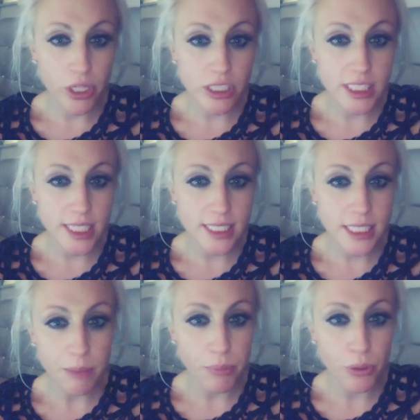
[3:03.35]
person at
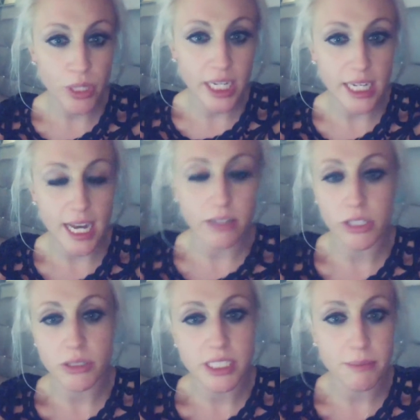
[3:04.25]
some point. I don't
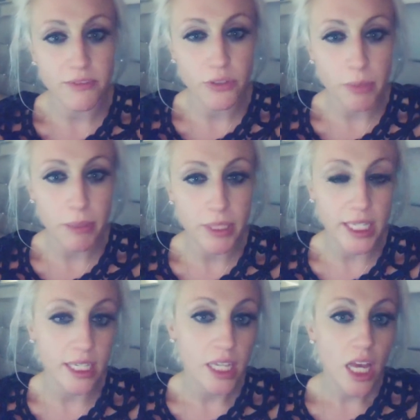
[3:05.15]
know, some of you may
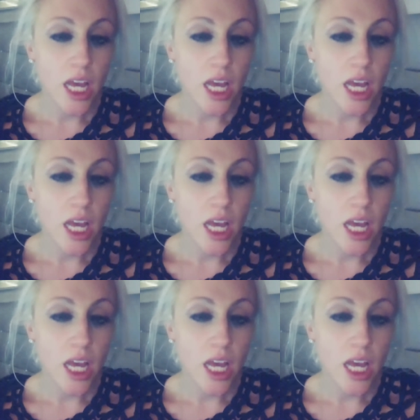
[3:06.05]
be,